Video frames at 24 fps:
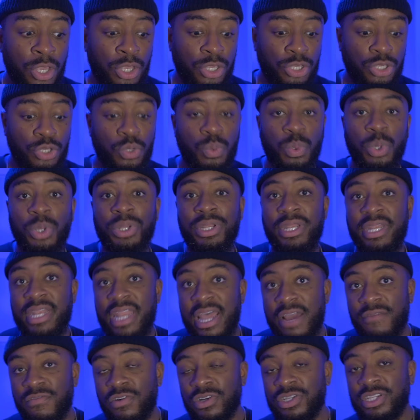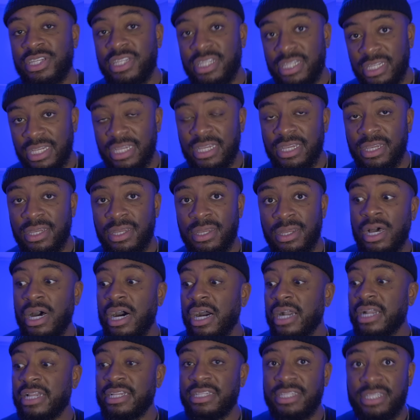You will never see
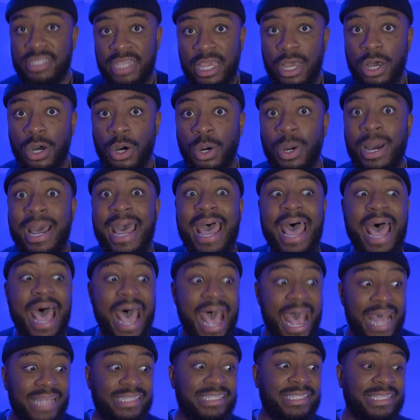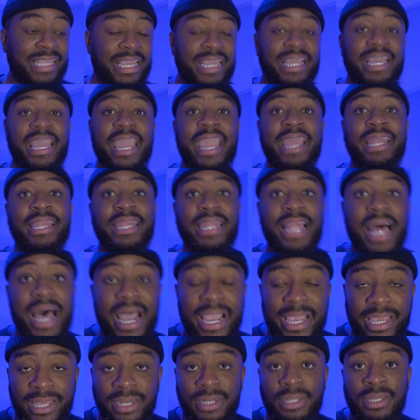a gazelle asking a
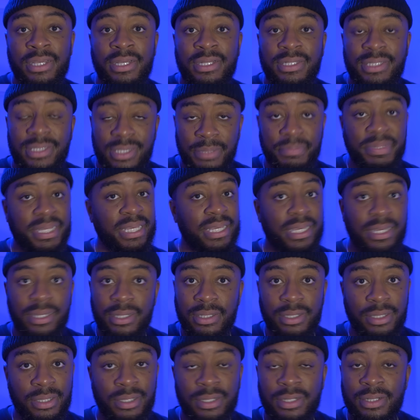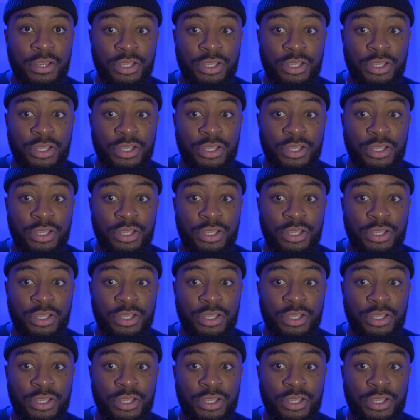lion to be eaten.